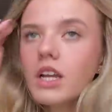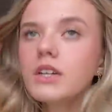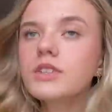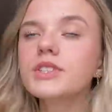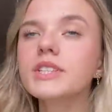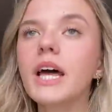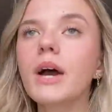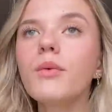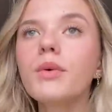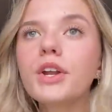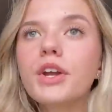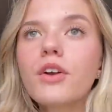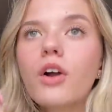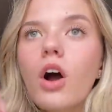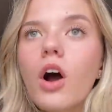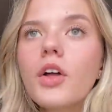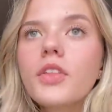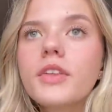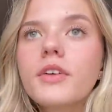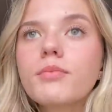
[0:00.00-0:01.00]
So that when you're
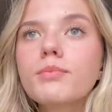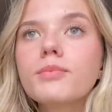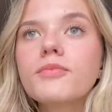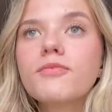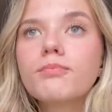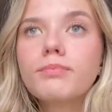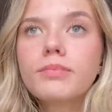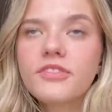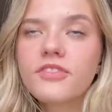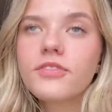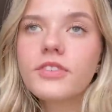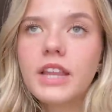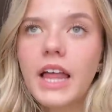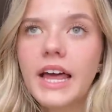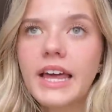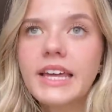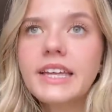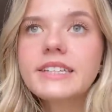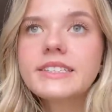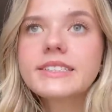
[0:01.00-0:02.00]
on the
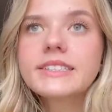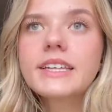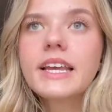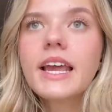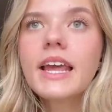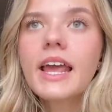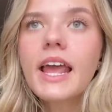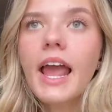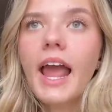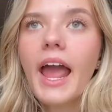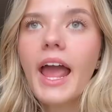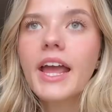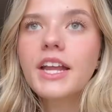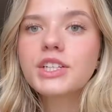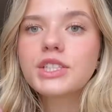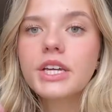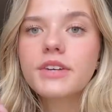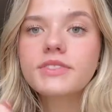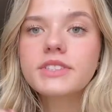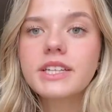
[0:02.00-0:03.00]
flights
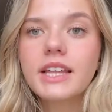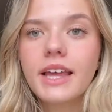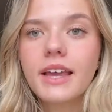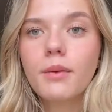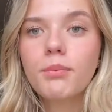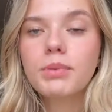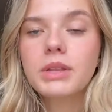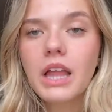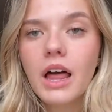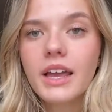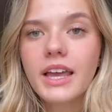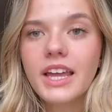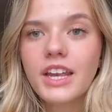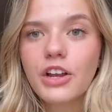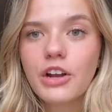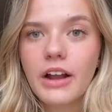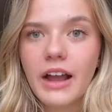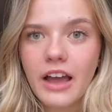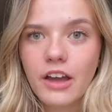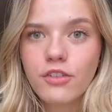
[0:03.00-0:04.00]
and you have to like plug in
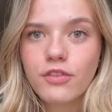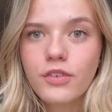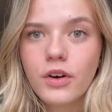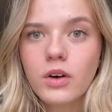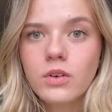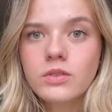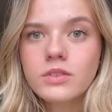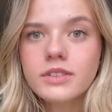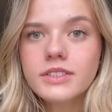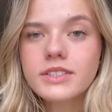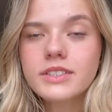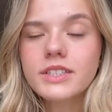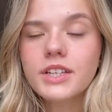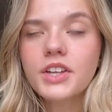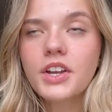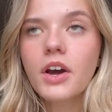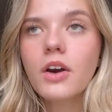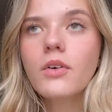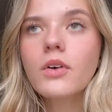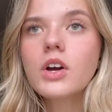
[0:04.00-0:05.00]
your headphones,
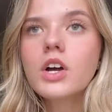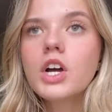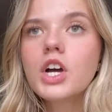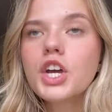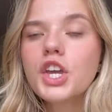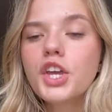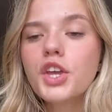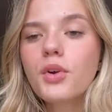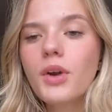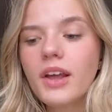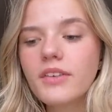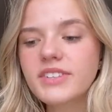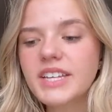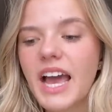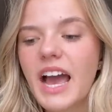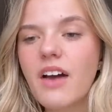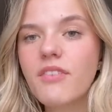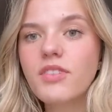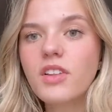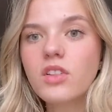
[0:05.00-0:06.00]
you know? You don't have to
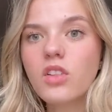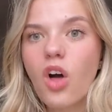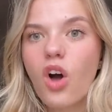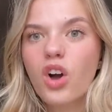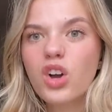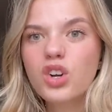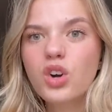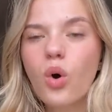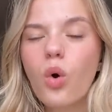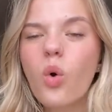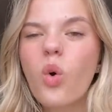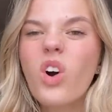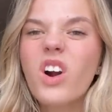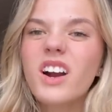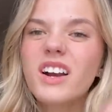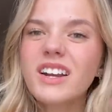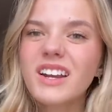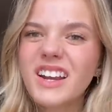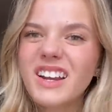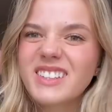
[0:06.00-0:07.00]
have the long
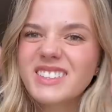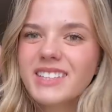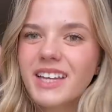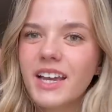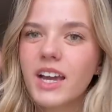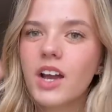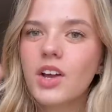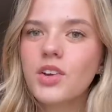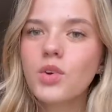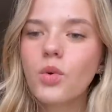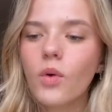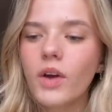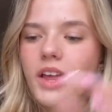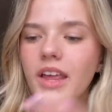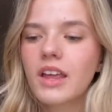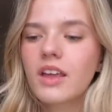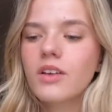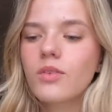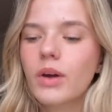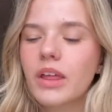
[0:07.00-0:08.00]
cord and it's like
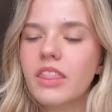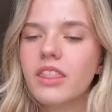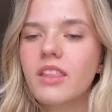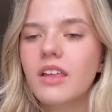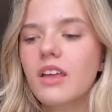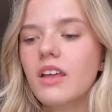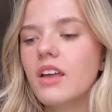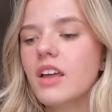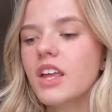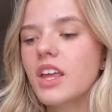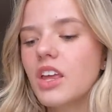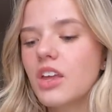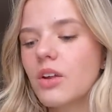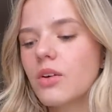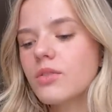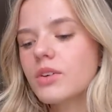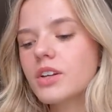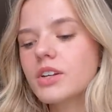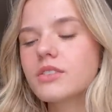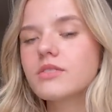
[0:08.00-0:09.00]
annoying with, you
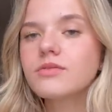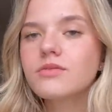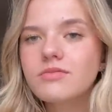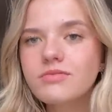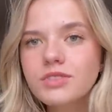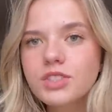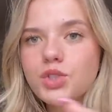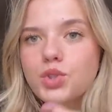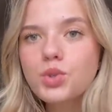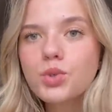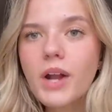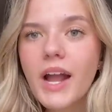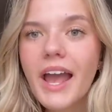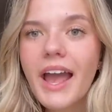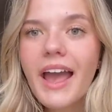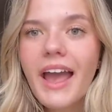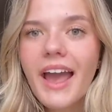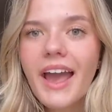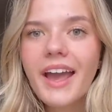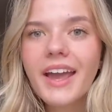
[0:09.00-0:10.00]
know, your
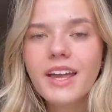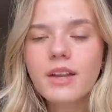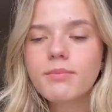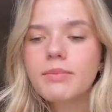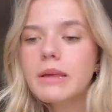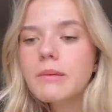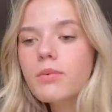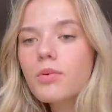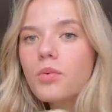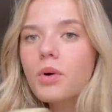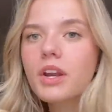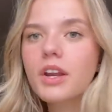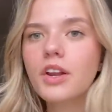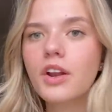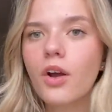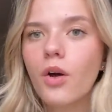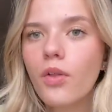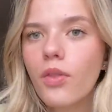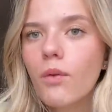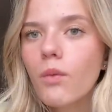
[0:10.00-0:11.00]
tray and people wanting
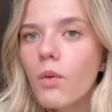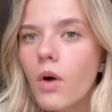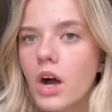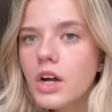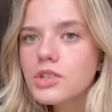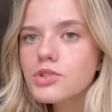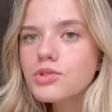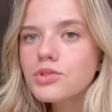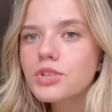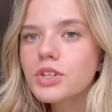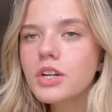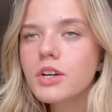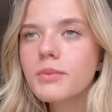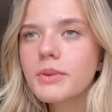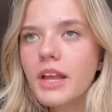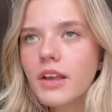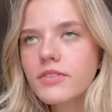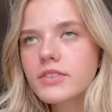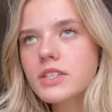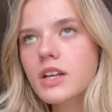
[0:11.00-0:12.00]
to go to the washroom
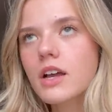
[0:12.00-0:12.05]
and you have